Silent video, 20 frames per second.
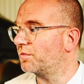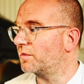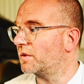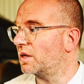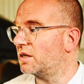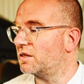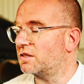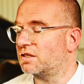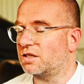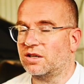
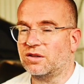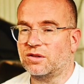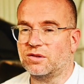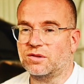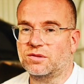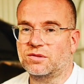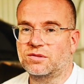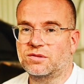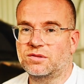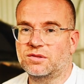and so,
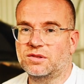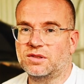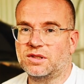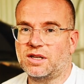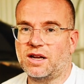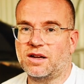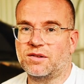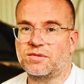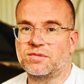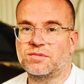
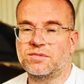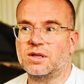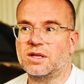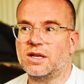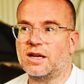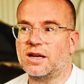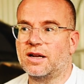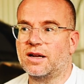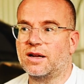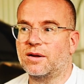yeah,
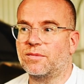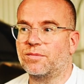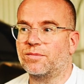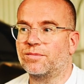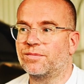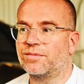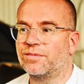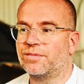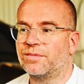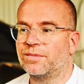
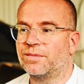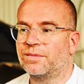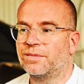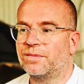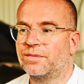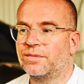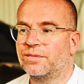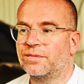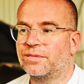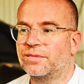um,
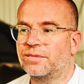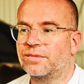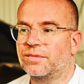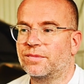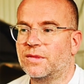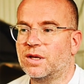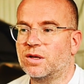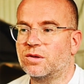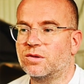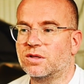
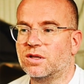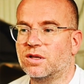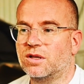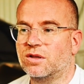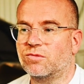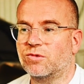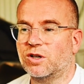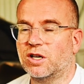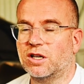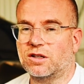those are
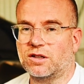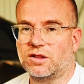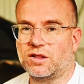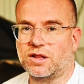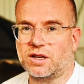the really good